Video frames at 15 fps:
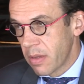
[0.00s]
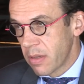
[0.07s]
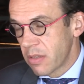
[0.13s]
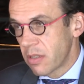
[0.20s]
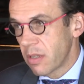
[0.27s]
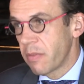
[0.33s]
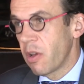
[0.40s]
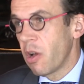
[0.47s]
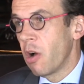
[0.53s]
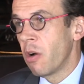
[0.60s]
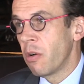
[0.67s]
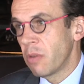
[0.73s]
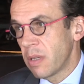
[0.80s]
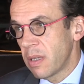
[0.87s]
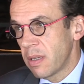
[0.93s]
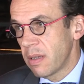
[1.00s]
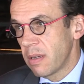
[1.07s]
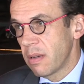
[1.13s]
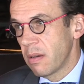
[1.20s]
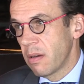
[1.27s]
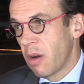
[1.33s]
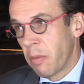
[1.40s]
So the only
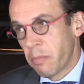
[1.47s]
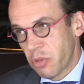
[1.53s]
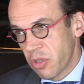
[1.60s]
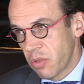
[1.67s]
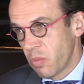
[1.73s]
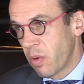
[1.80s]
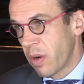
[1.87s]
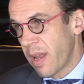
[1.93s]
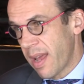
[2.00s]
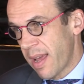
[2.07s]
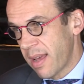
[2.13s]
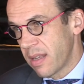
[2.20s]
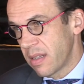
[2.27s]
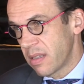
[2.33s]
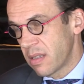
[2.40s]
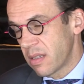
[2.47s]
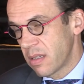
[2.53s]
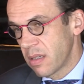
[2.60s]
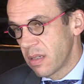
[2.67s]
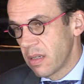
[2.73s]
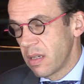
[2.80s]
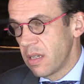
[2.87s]
option one has
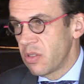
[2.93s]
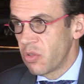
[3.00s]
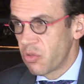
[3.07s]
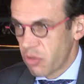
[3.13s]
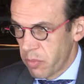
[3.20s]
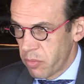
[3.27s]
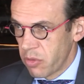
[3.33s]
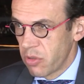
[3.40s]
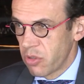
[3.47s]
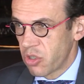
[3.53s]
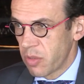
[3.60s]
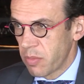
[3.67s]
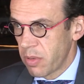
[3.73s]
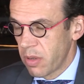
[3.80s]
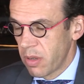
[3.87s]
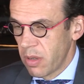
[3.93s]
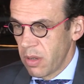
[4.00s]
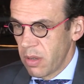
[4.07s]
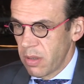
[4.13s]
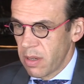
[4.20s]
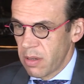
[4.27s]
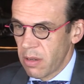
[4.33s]
is entrepreneurship.
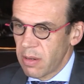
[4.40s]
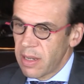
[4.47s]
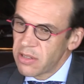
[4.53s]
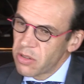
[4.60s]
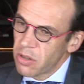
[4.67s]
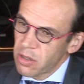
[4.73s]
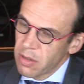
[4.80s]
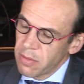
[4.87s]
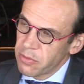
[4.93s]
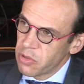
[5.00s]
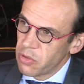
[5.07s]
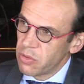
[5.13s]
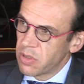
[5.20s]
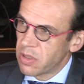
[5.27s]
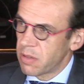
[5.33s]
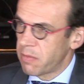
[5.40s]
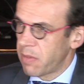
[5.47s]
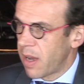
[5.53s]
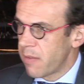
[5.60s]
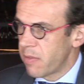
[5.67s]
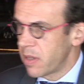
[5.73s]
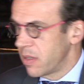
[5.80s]
Now let's not confuse
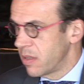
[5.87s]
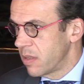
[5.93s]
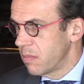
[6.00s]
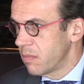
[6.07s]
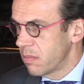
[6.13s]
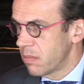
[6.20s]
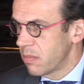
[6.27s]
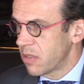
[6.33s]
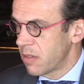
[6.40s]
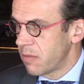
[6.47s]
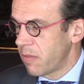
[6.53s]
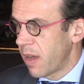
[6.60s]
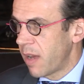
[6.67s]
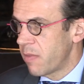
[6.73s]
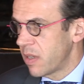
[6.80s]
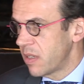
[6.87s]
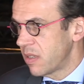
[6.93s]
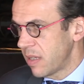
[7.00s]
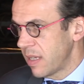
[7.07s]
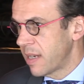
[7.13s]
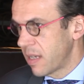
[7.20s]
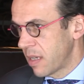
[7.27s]
survivalist
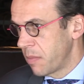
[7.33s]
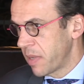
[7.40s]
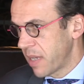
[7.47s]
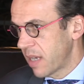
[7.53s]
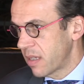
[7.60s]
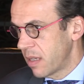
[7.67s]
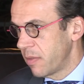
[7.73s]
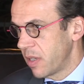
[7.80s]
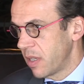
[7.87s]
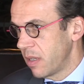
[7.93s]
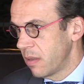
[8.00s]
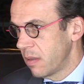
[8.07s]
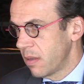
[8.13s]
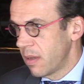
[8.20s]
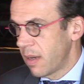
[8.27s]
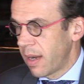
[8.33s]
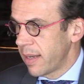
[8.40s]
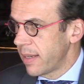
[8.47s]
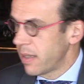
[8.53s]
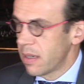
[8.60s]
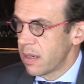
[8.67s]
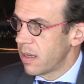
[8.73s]
economic activity,
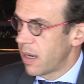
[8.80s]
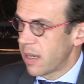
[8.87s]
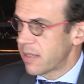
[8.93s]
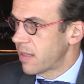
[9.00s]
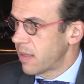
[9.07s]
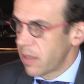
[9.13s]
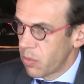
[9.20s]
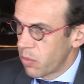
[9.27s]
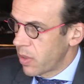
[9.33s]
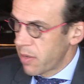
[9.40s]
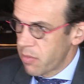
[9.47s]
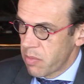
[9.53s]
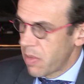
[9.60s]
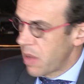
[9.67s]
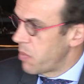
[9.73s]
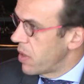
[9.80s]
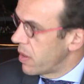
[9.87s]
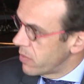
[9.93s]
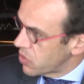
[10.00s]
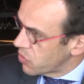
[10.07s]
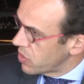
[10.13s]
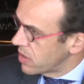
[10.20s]
i.e. hustling whatever it may be on
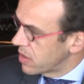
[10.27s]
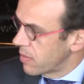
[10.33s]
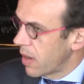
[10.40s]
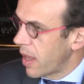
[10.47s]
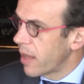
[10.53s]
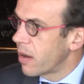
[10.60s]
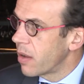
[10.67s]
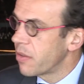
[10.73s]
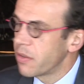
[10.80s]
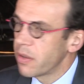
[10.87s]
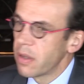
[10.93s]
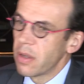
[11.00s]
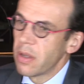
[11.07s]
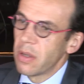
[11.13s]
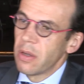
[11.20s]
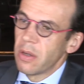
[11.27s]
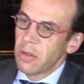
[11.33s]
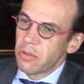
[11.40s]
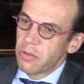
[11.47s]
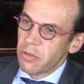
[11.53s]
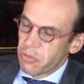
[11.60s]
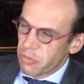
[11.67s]
the streets of Lagos,
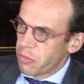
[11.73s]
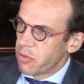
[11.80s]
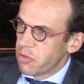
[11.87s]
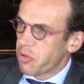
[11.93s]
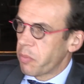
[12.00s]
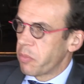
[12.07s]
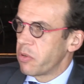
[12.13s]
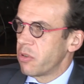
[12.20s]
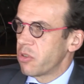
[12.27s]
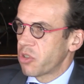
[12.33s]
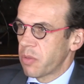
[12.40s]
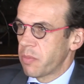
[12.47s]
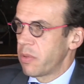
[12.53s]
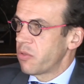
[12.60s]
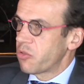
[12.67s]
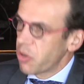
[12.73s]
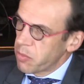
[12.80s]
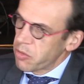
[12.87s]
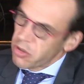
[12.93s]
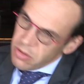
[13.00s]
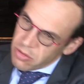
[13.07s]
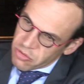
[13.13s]
to true entrepreneurship.
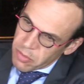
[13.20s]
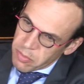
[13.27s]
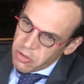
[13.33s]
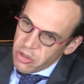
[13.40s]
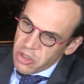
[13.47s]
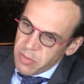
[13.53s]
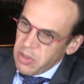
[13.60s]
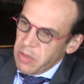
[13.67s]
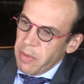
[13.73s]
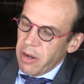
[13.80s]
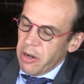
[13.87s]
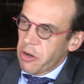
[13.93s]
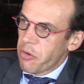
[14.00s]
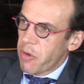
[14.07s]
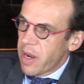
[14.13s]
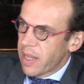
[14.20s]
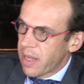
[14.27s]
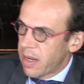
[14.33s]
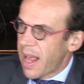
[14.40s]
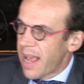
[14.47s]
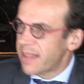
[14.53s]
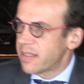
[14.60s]
Entrepreneurship is about creating
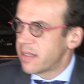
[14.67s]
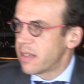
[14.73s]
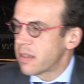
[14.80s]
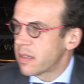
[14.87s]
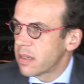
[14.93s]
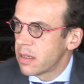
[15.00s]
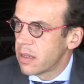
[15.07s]
an asset,